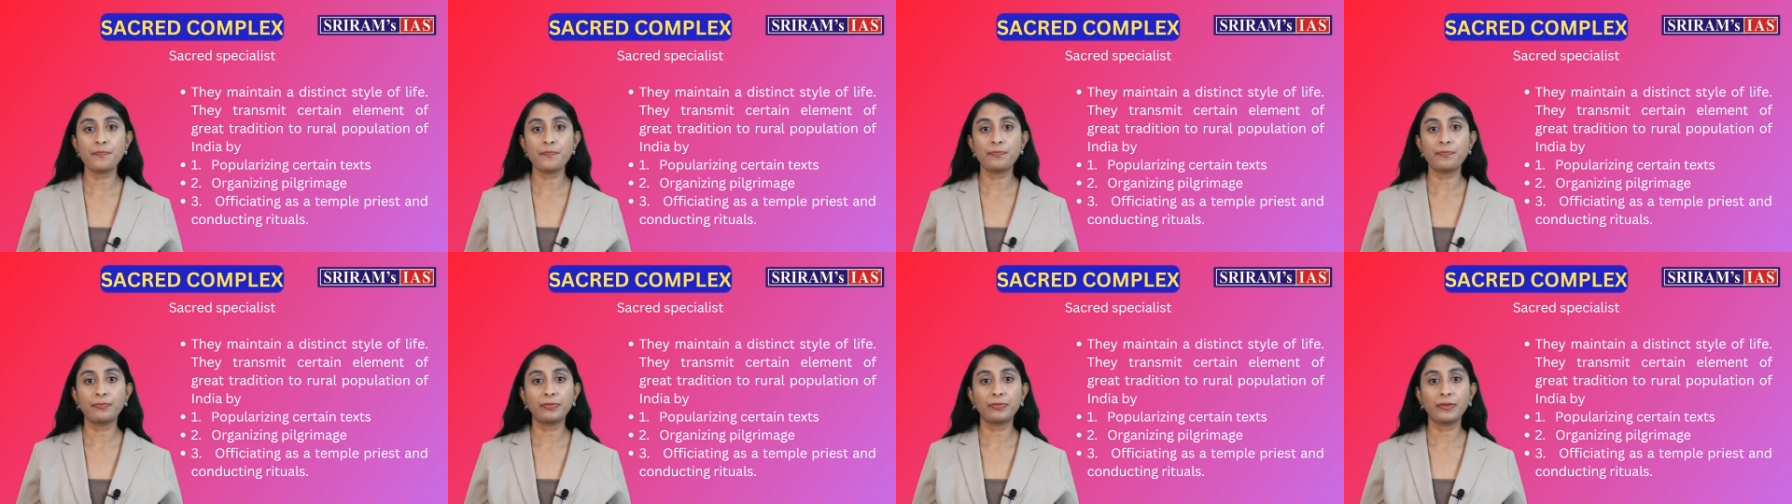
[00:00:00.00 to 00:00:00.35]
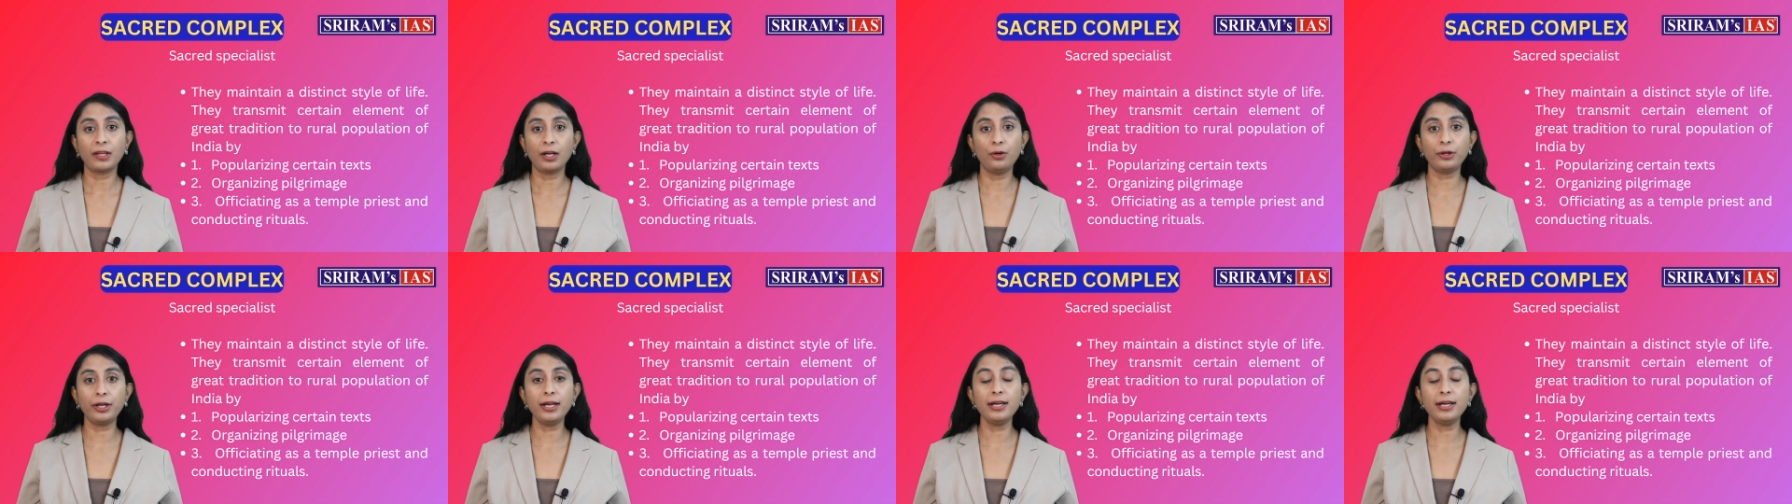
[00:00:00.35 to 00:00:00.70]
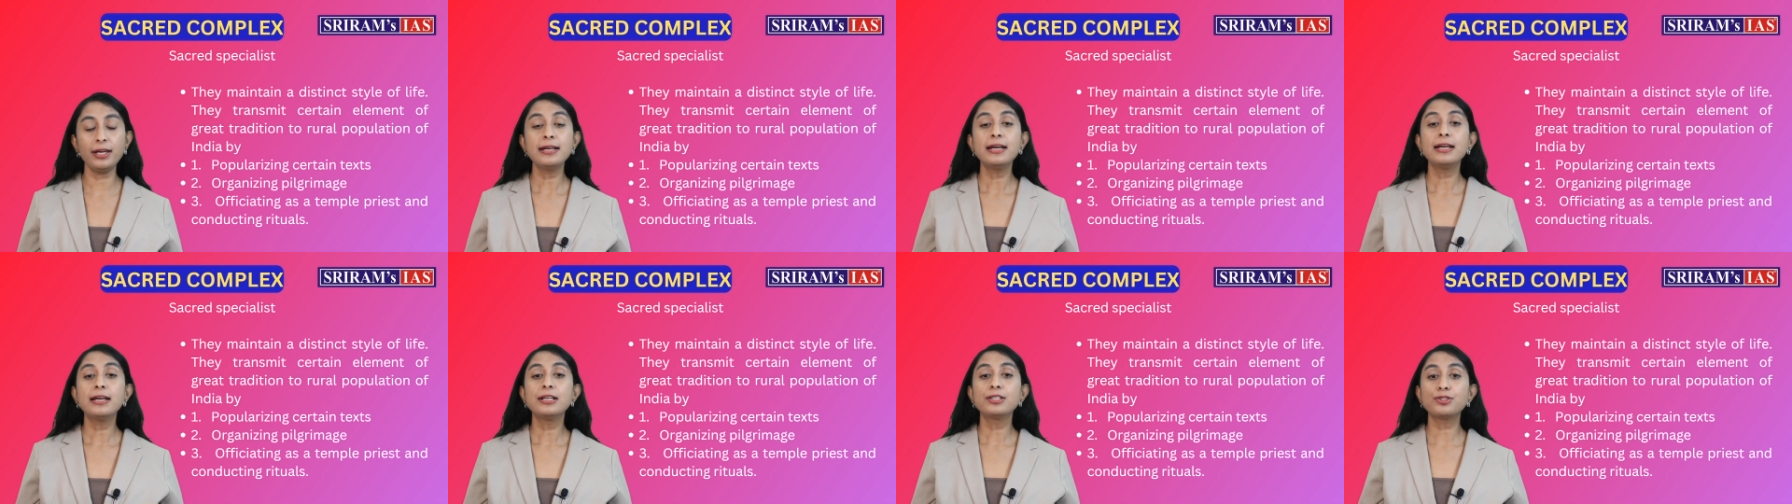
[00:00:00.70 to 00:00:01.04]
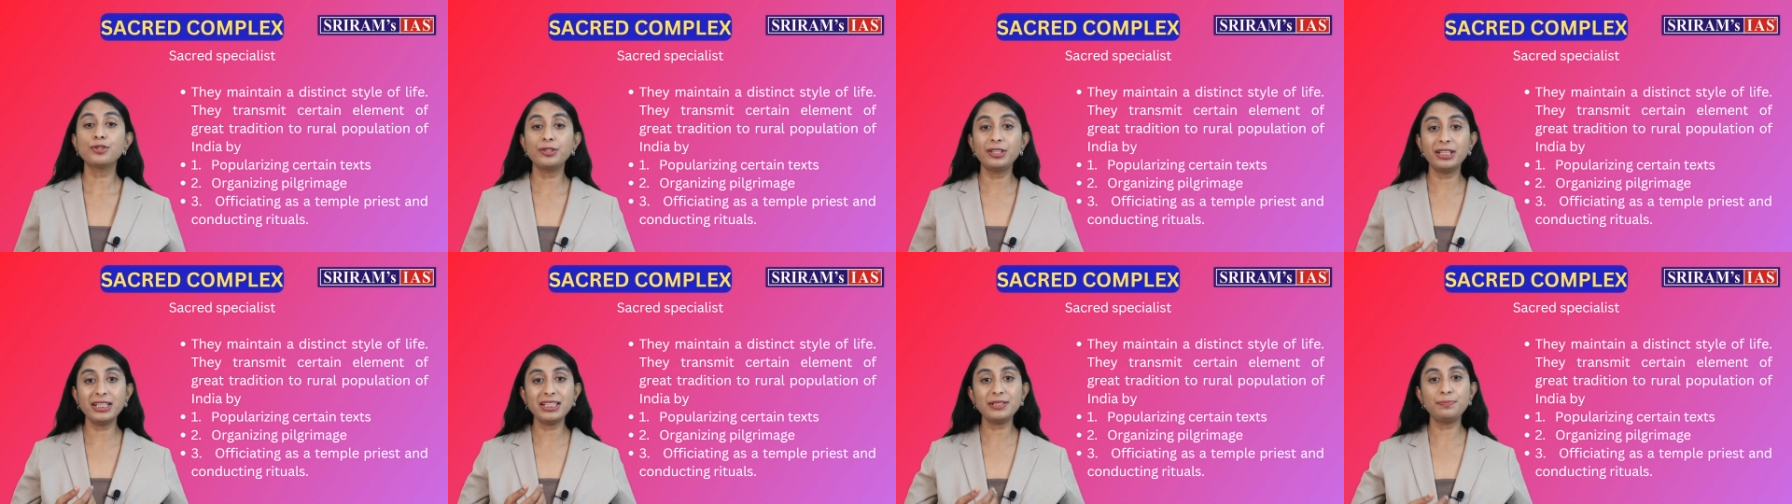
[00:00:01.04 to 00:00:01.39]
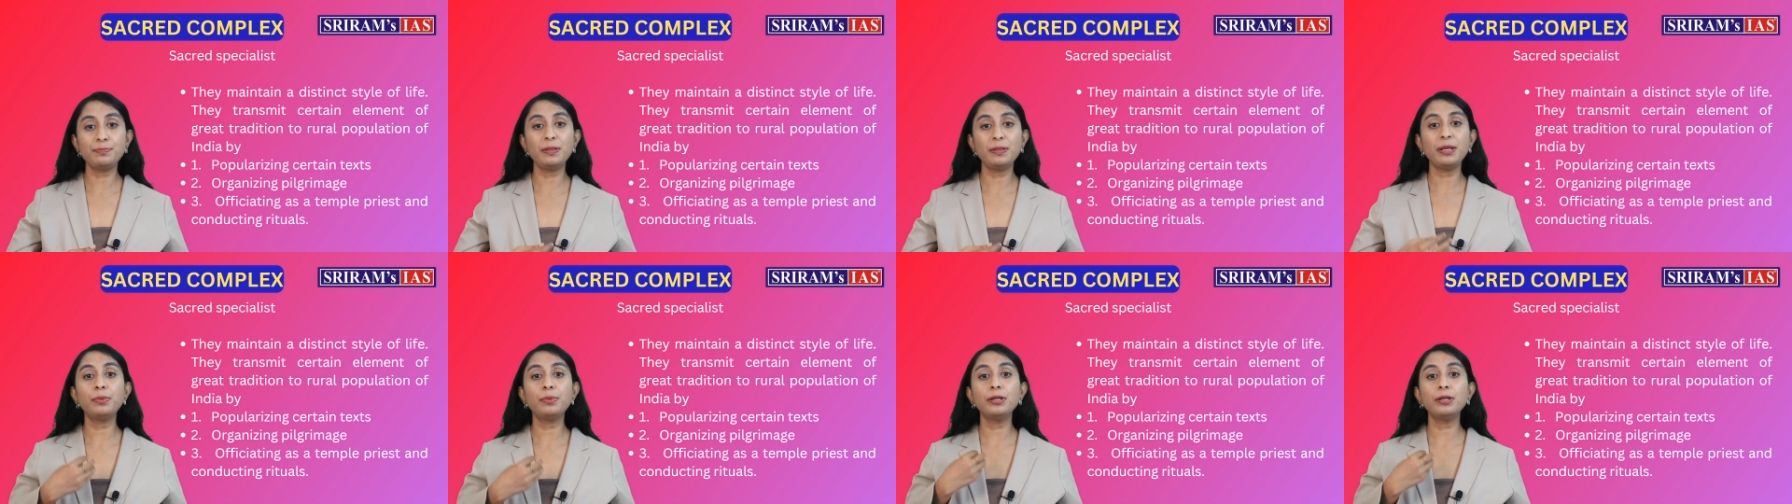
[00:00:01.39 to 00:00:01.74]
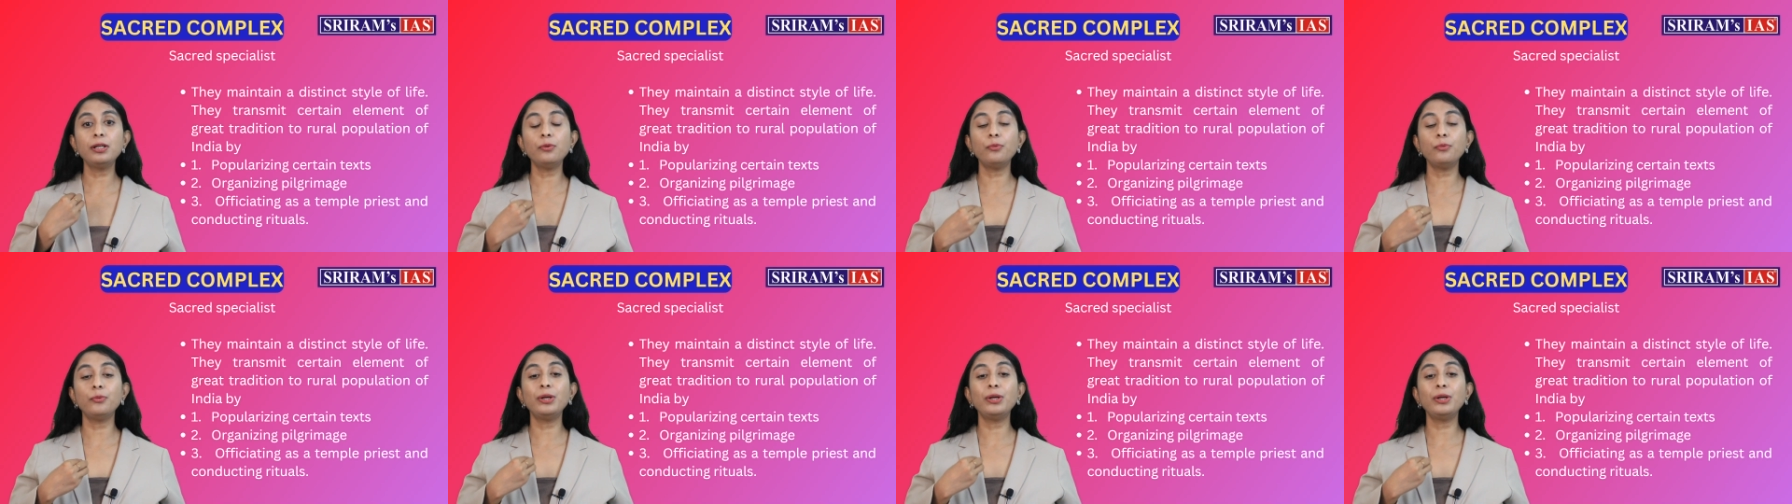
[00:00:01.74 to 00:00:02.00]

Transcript: Okay, so these people will